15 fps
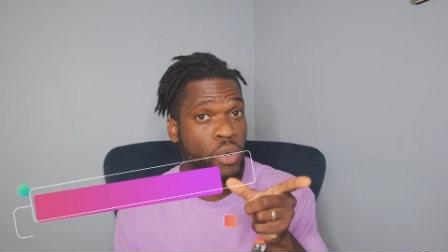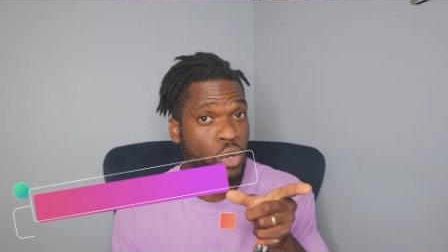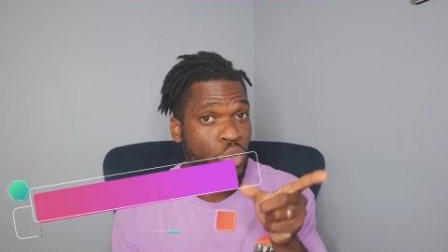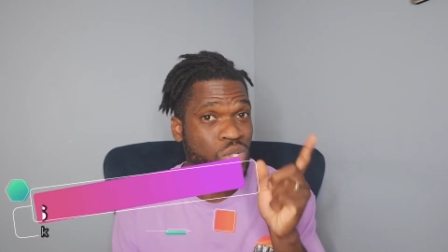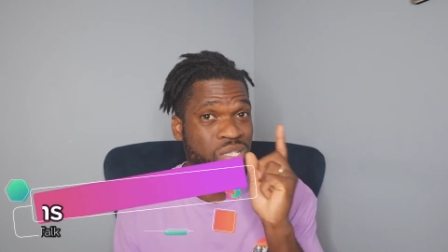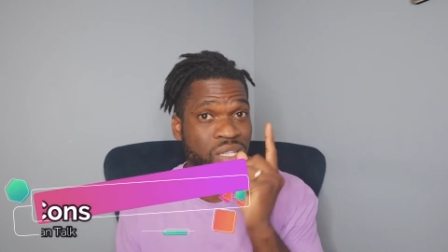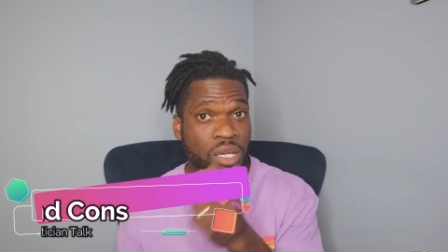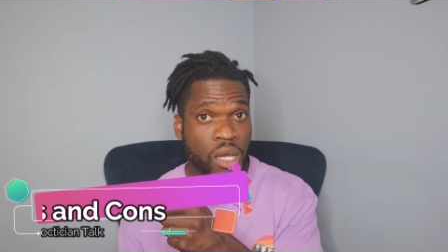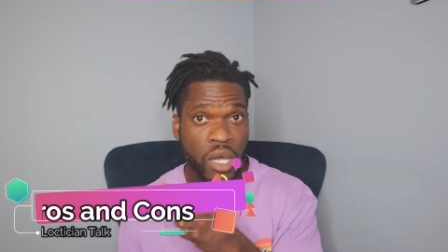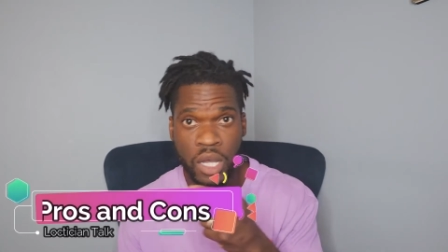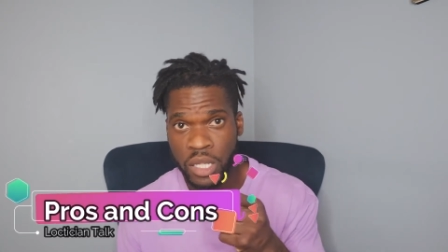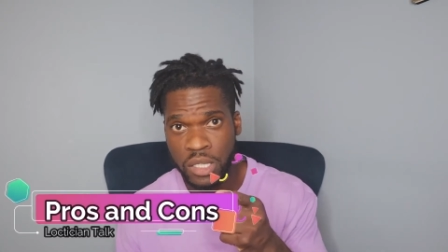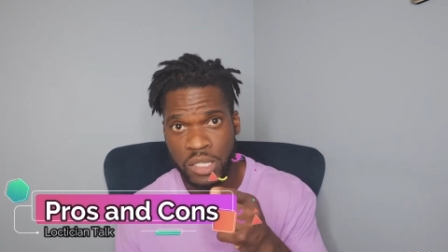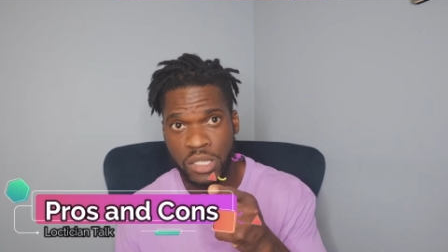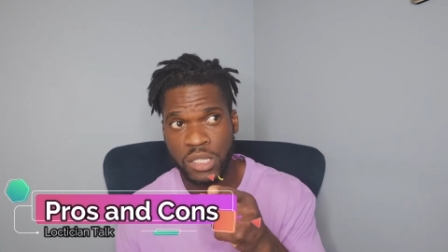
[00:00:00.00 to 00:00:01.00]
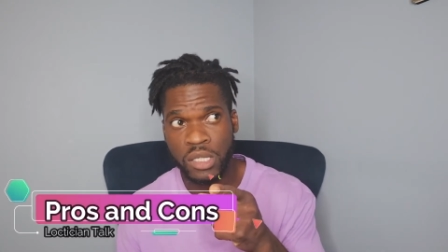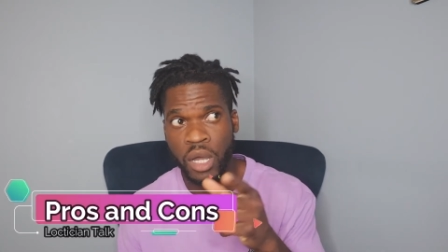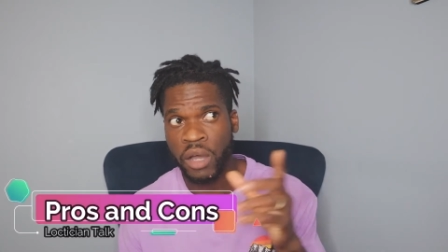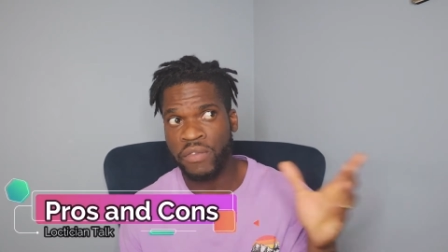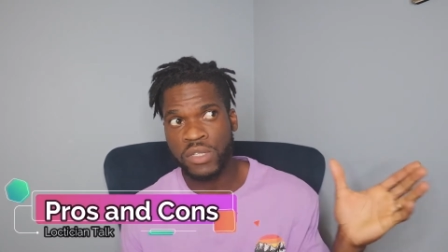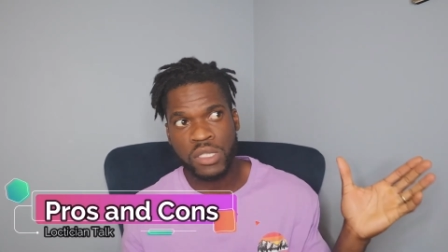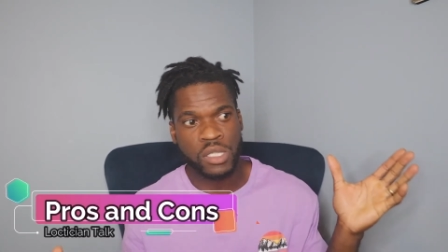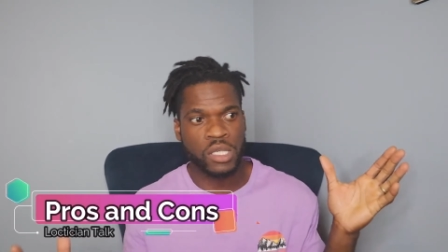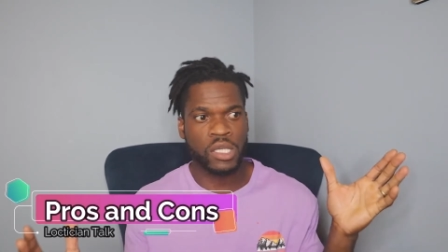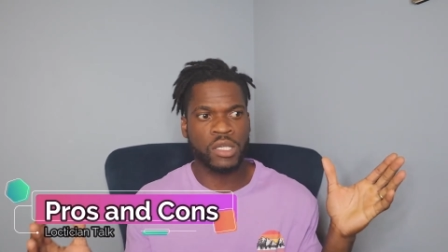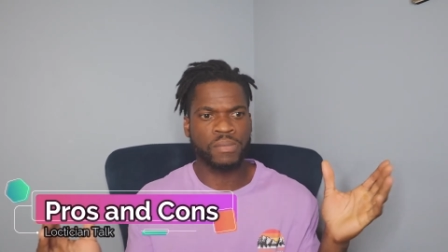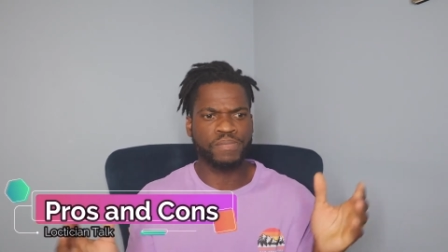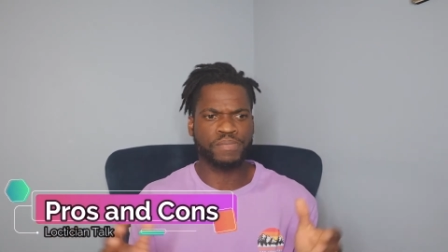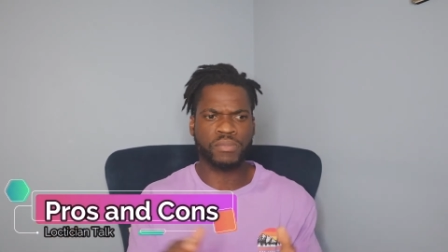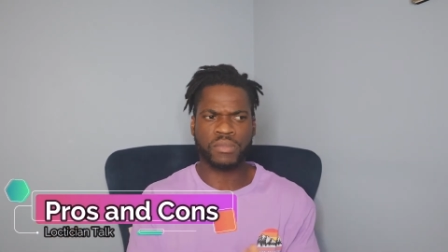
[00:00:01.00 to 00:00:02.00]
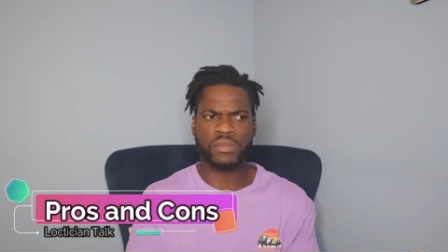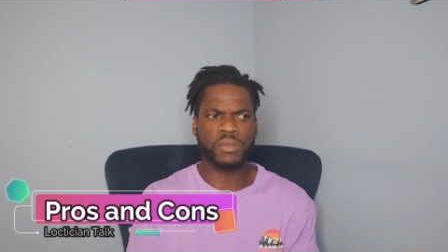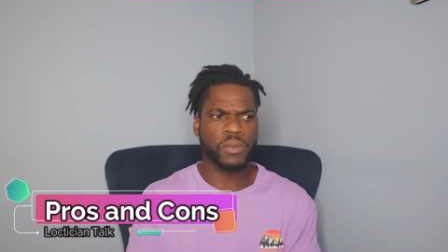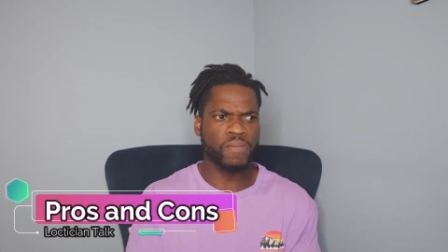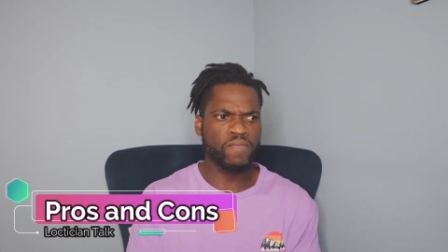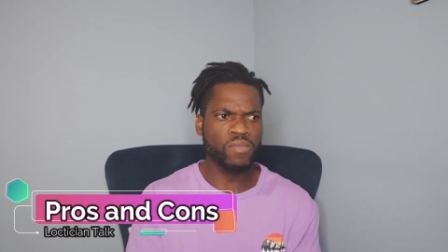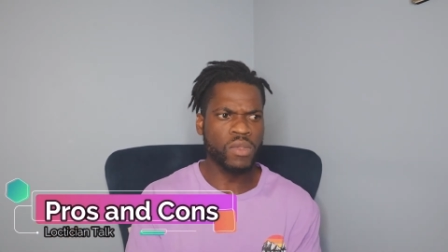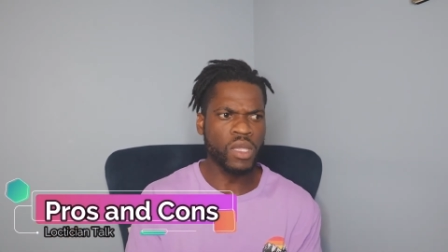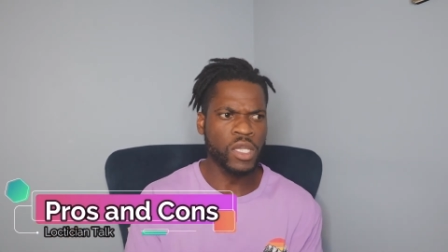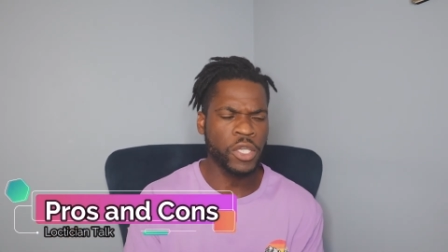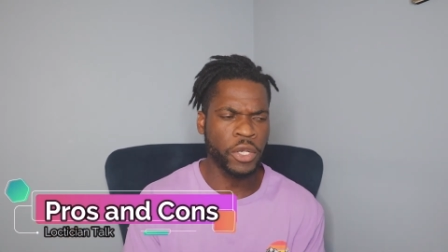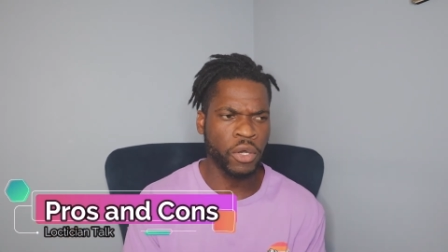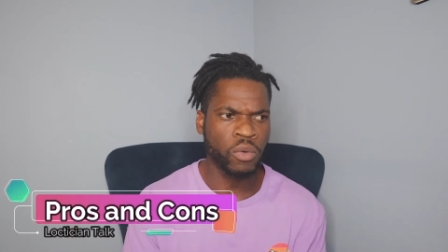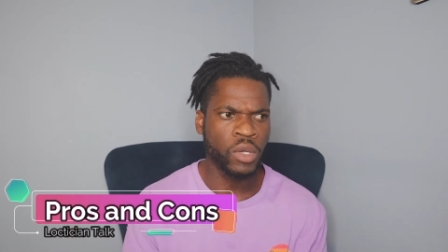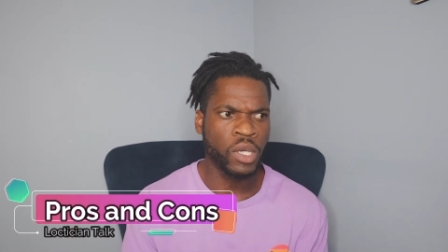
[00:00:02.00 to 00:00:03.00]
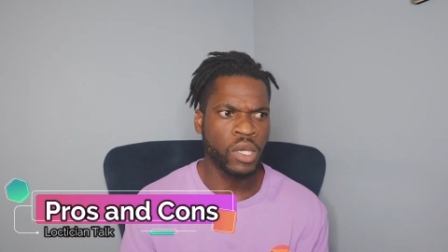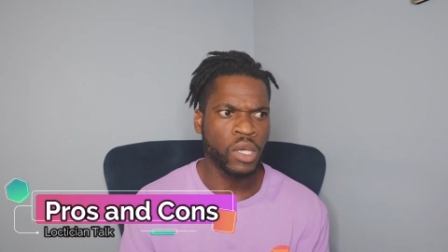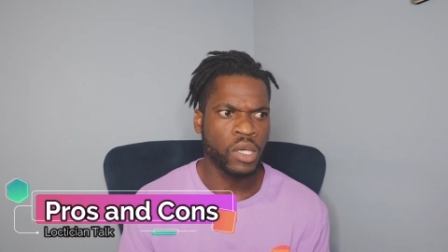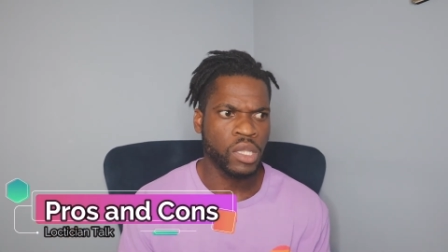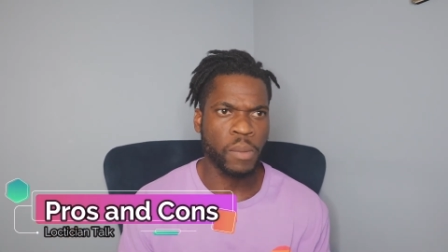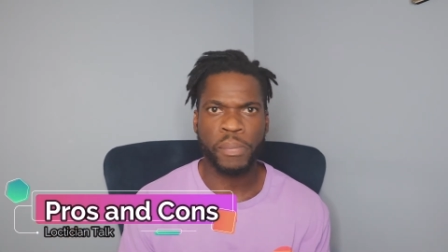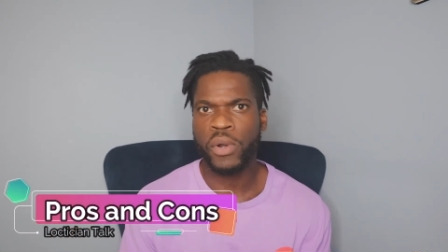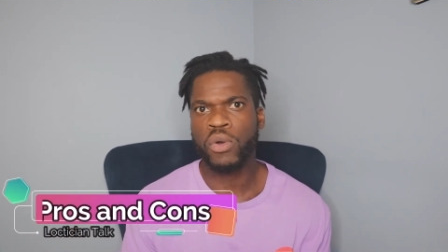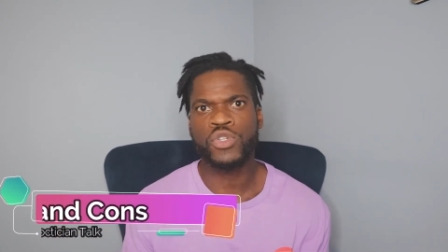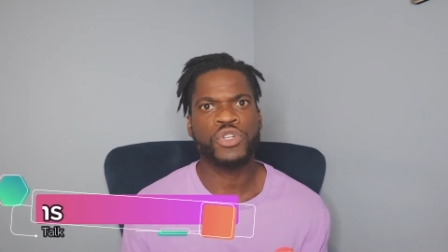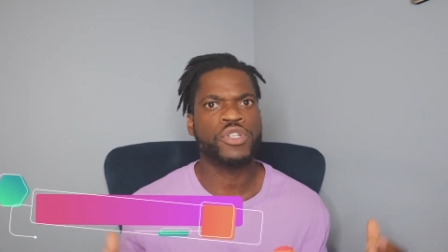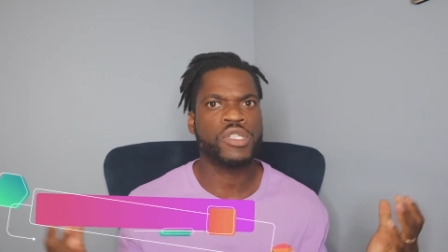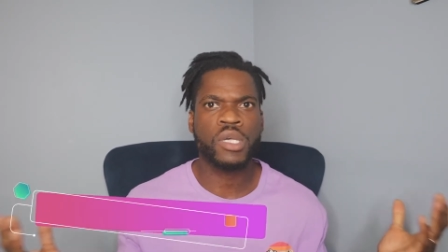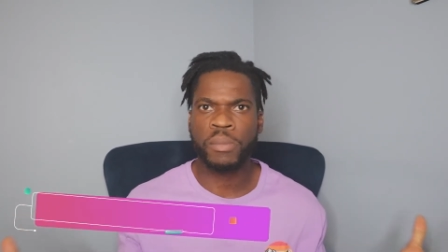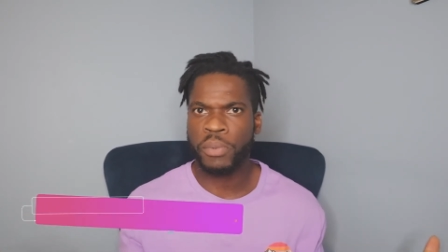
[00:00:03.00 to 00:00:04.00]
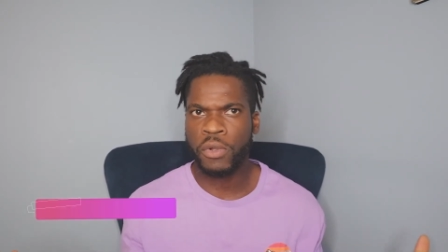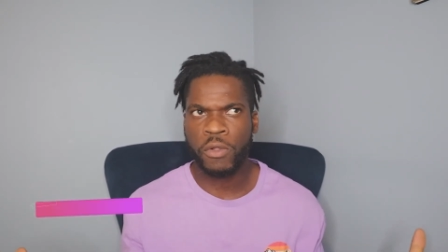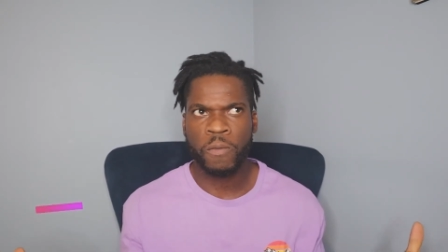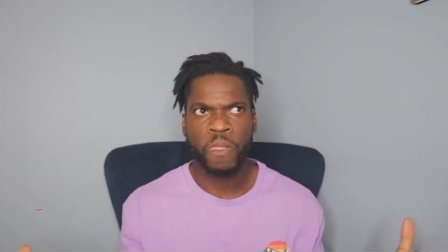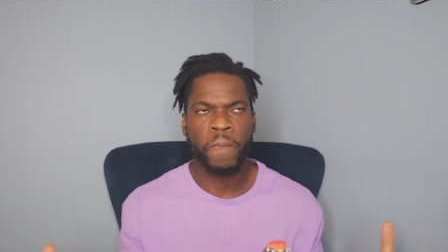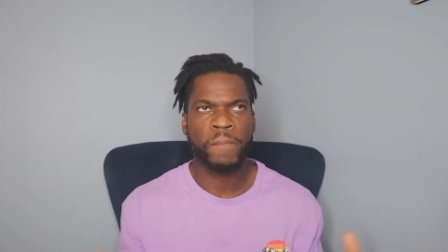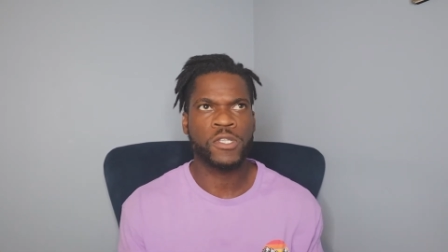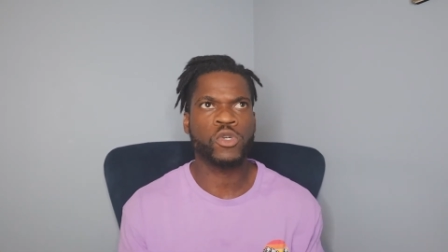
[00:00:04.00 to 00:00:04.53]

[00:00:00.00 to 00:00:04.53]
pros and the cons. Obviously, you know, the pros are simple.